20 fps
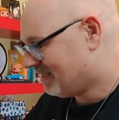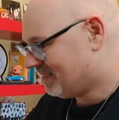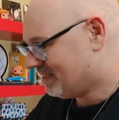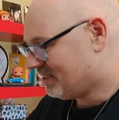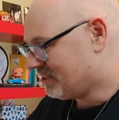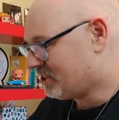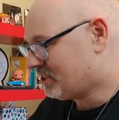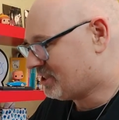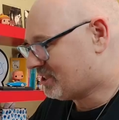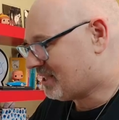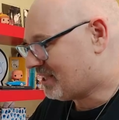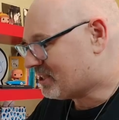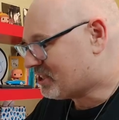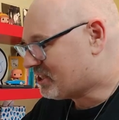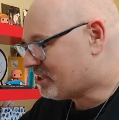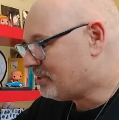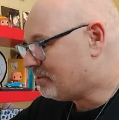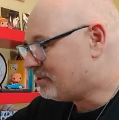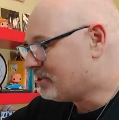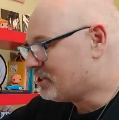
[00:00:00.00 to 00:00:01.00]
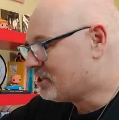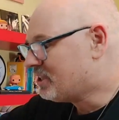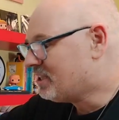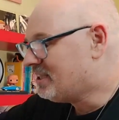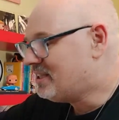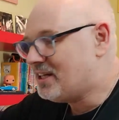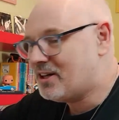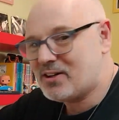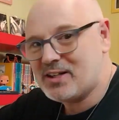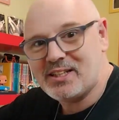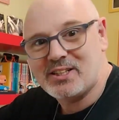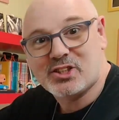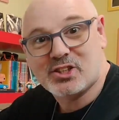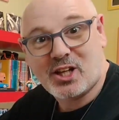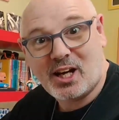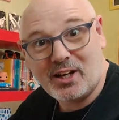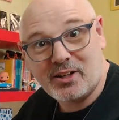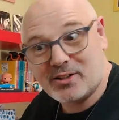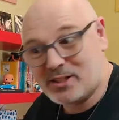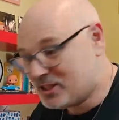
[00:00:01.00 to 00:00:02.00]
this is like seriously their
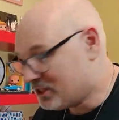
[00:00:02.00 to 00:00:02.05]
entire